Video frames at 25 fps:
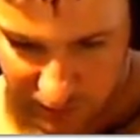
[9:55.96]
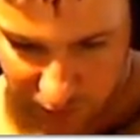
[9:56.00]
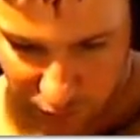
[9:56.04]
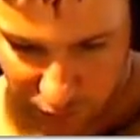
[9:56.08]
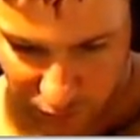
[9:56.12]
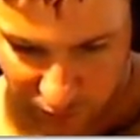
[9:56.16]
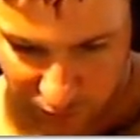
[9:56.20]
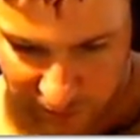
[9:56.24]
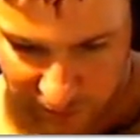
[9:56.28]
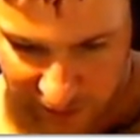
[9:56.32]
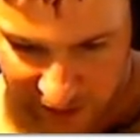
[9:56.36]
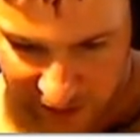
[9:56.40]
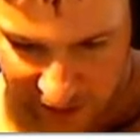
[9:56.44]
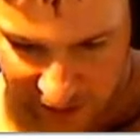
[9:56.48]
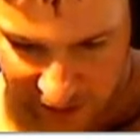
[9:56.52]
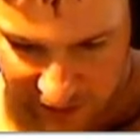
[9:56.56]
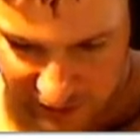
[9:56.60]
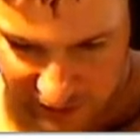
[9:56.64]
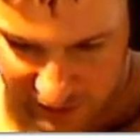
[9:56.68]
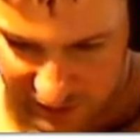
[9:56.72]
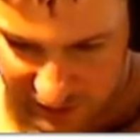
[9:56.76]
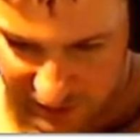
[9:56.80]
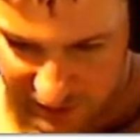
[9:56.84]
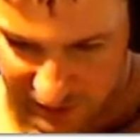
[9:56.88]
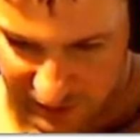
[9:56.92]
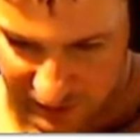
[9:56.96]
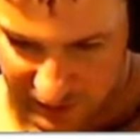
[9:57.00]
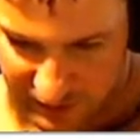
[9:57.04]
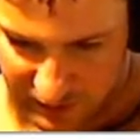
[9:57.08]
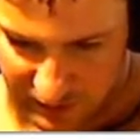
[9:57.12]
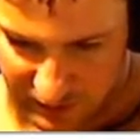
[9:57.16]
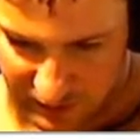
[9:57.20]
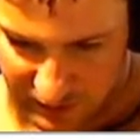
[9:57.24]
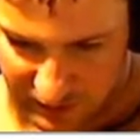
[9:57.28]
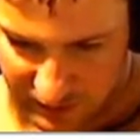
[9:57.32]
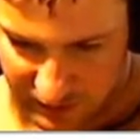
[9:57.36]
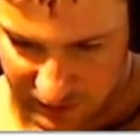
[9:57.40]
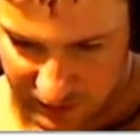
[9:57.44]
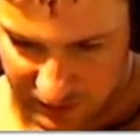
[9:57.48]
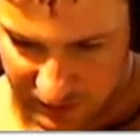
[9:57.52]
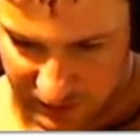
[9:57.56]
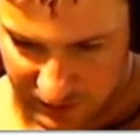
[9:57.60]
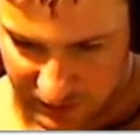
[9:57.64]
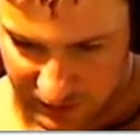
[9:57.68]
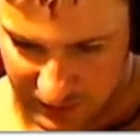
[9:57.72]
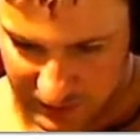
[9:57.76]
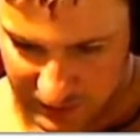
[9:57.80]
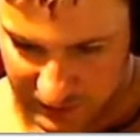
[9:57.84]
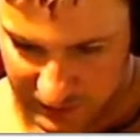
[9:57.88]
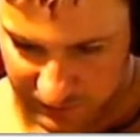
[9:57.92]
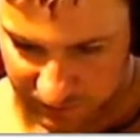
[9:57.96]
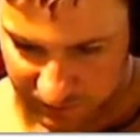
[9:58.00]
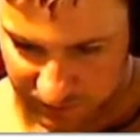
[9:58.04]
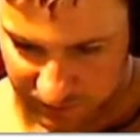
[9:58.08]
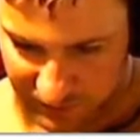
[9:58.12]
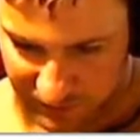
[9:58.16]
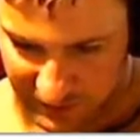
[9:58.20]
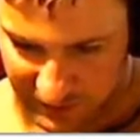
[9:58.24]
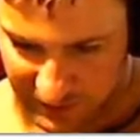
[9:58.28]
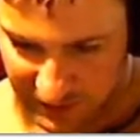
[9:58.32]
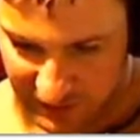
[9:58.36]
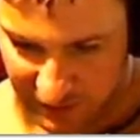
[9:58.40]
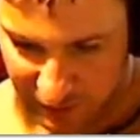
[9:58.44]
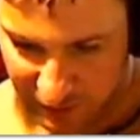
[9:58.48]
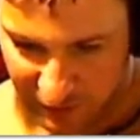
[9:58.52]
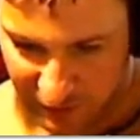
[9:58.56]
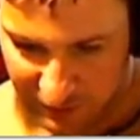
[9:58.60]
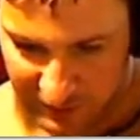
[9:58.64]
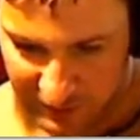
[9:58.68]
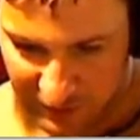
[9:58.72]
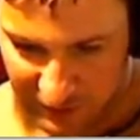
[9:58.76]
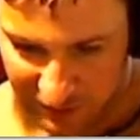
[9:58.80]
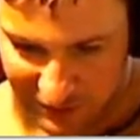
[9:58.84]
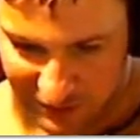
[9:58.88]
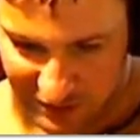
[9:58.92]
Orabats. to interrupt him,